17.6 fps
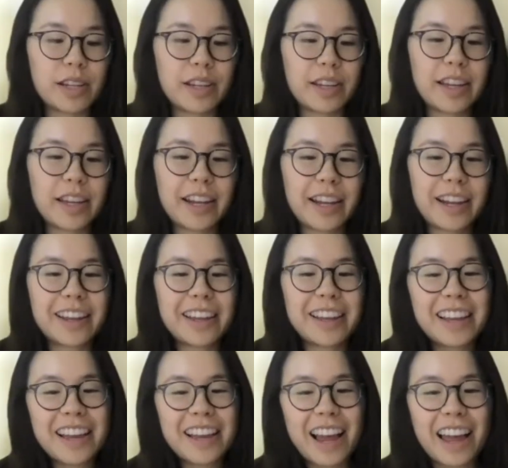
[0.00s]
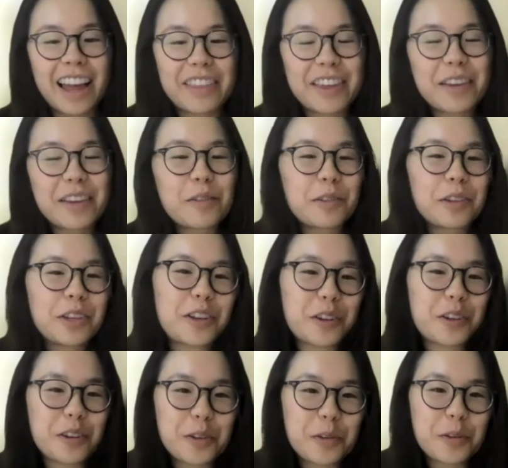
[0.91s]
And I think,
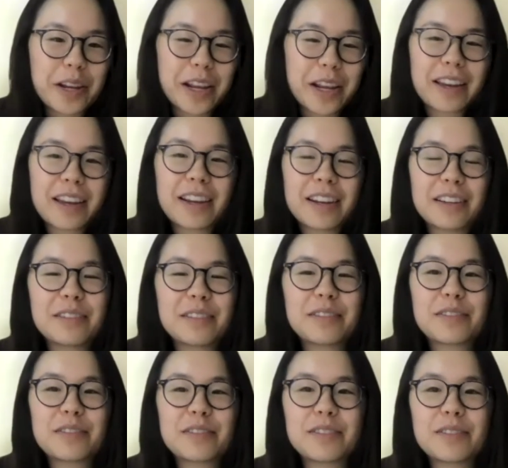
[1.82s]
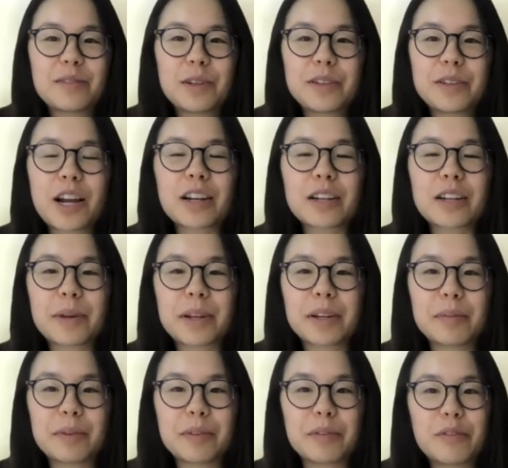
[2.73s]
you and I kind of, we talked about
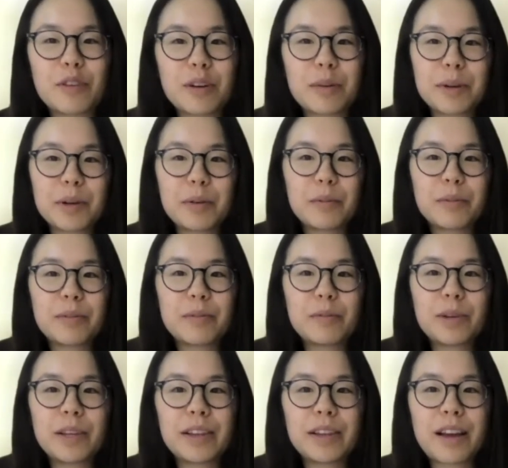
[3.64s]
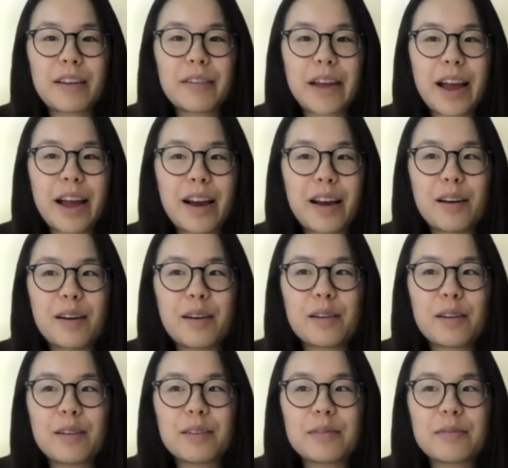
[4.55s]
it before, but we love
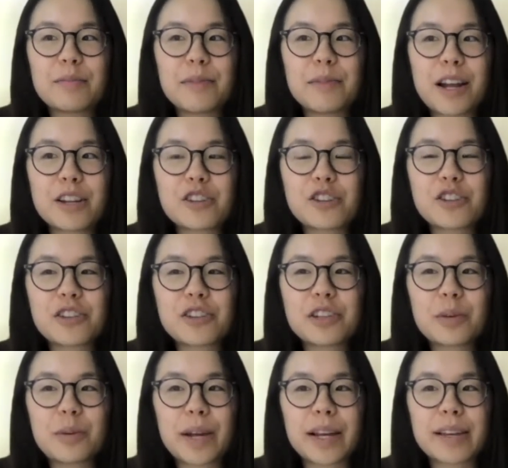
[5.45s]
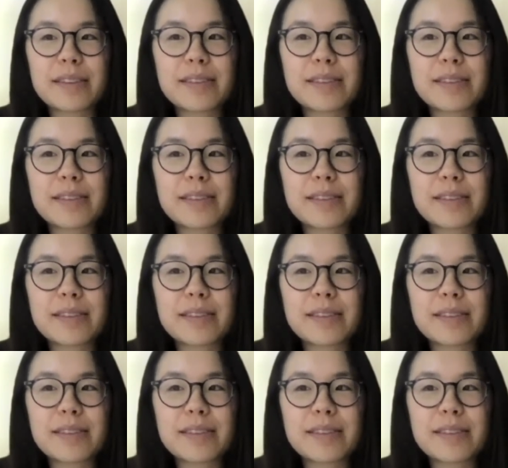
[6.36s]
how much UX,